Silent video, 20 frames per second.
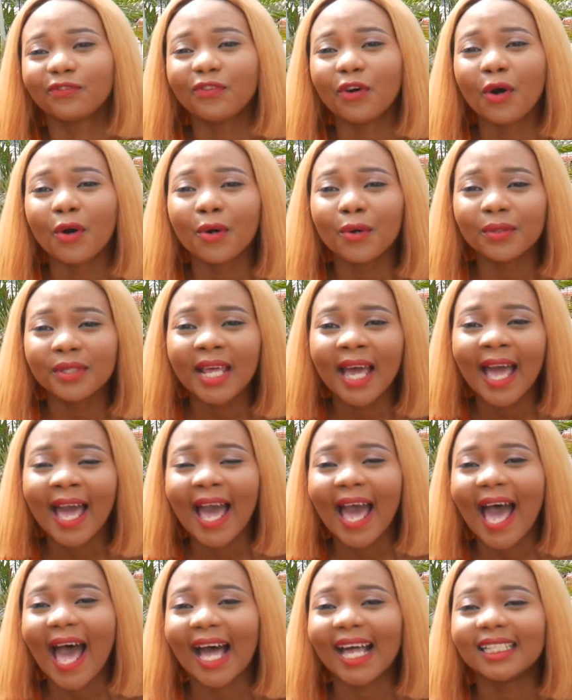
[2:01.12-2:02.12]
phone.
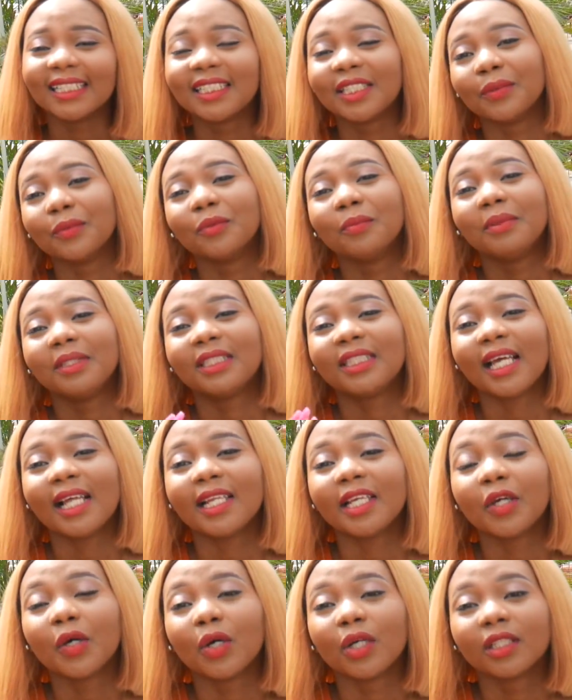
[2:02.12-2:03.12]
And he will be
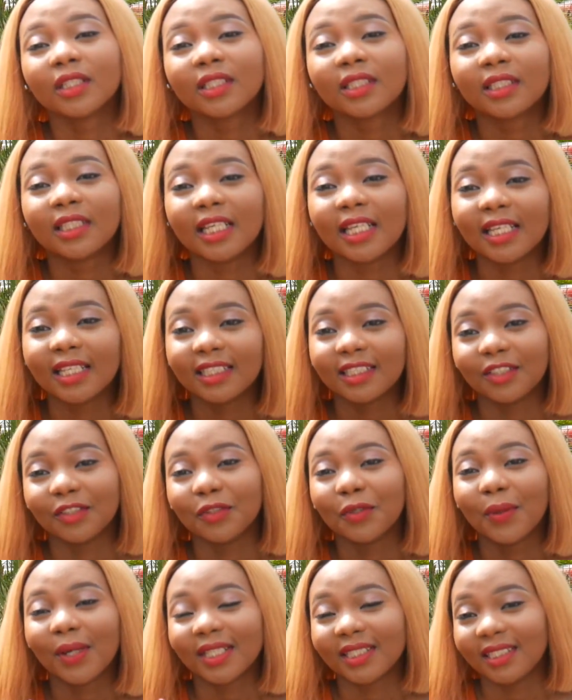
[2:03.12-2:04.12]
telling us things,
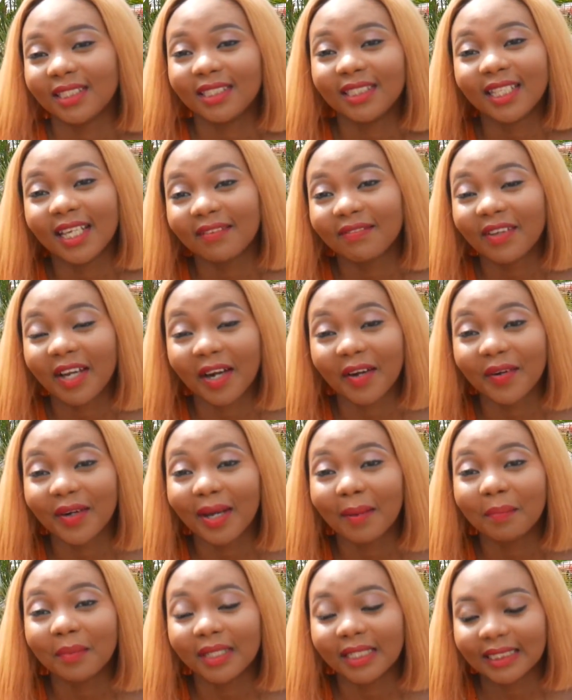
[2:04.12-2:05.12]
as a dev
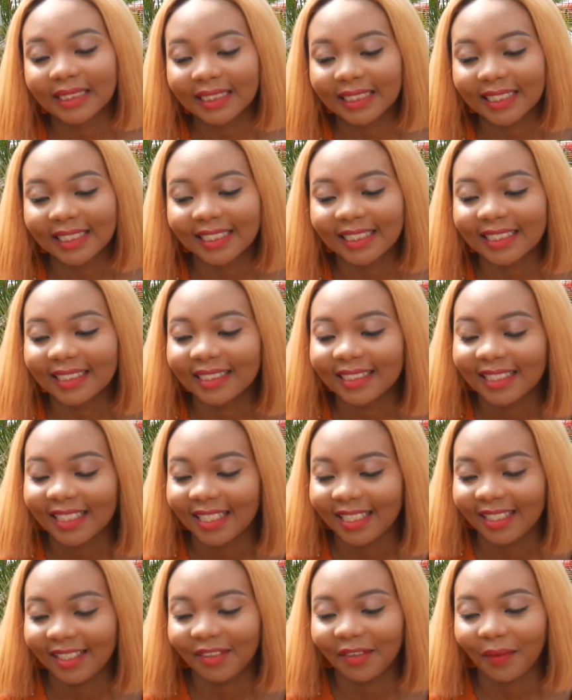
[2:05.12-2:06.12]
career person.
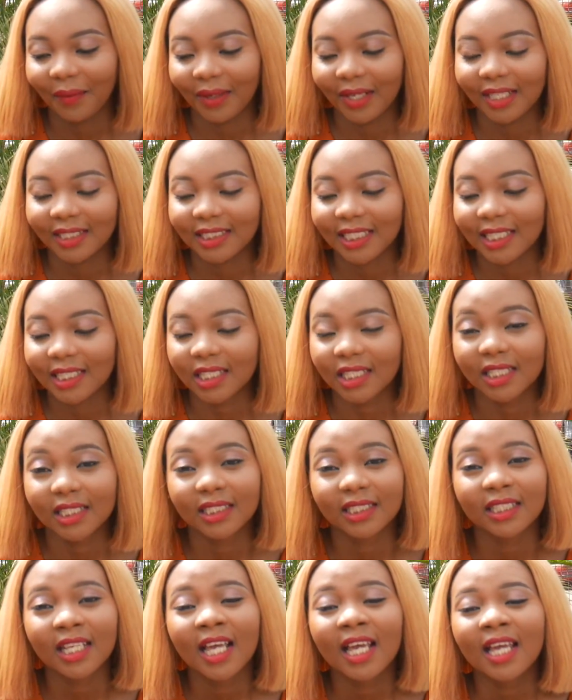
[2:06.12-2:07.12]
He created this
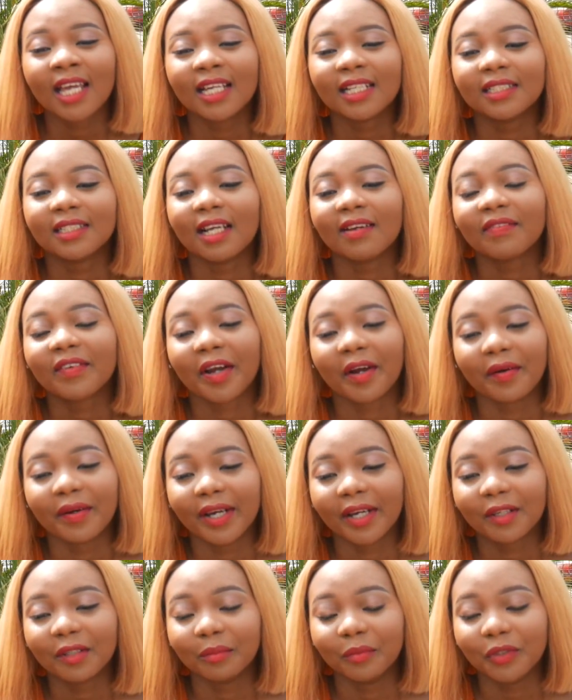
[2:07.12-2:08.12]
dev
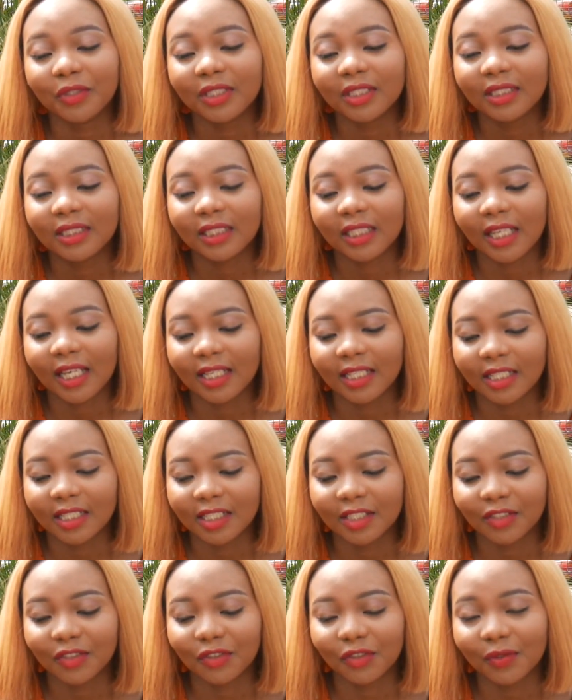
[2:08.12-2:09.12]
career community and then
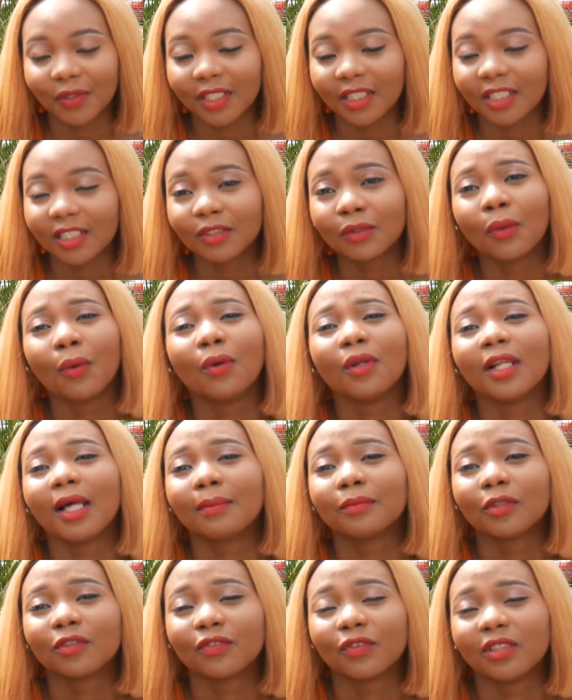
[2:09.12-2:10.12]
he's doing this whole
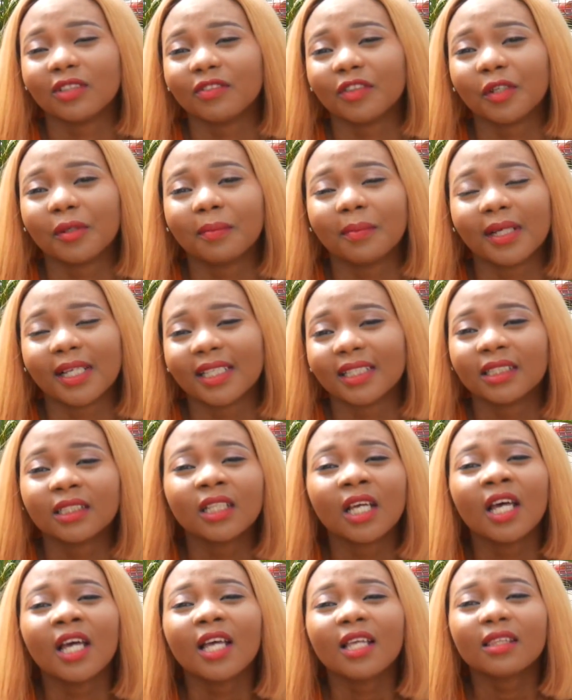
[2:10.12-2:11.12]
laptop for developers
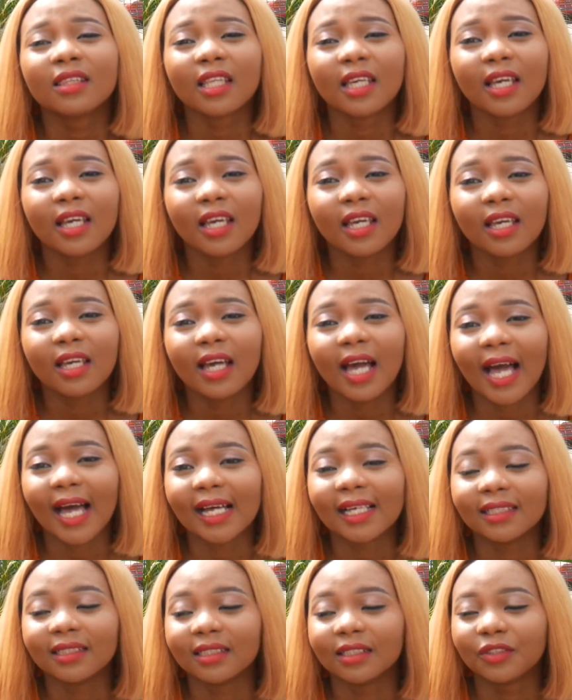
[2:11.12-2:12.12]
thing.
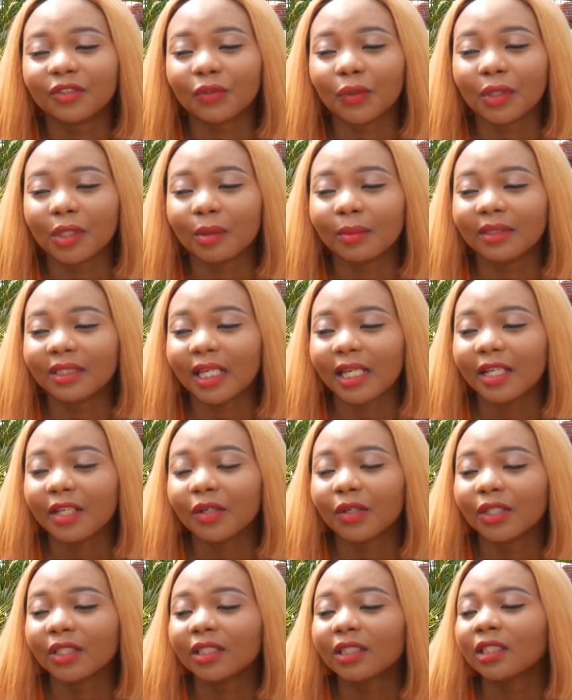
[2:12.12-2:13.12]
And so he'll be
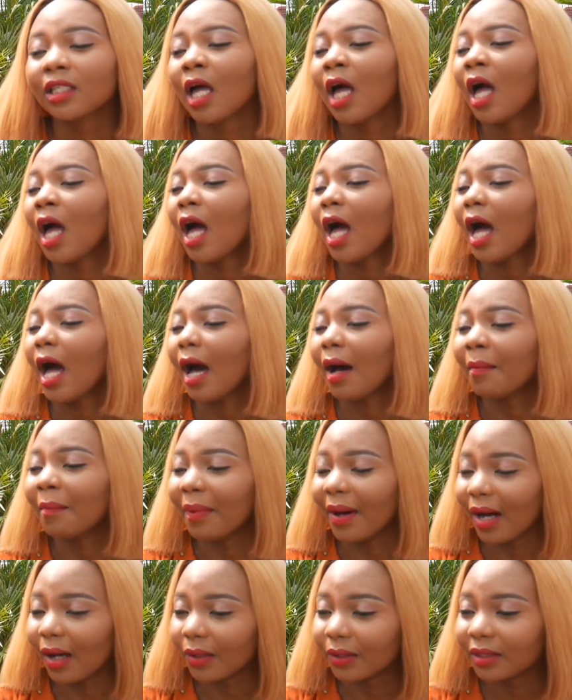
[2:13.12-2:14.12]
telling us
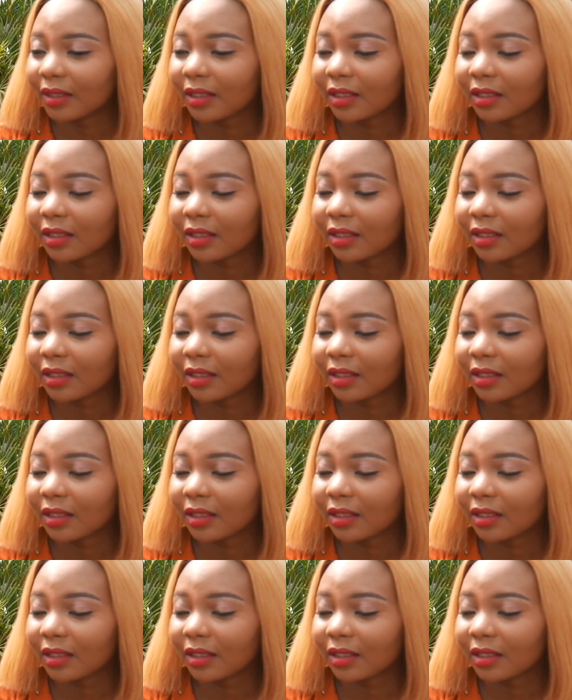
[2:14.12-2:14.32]
about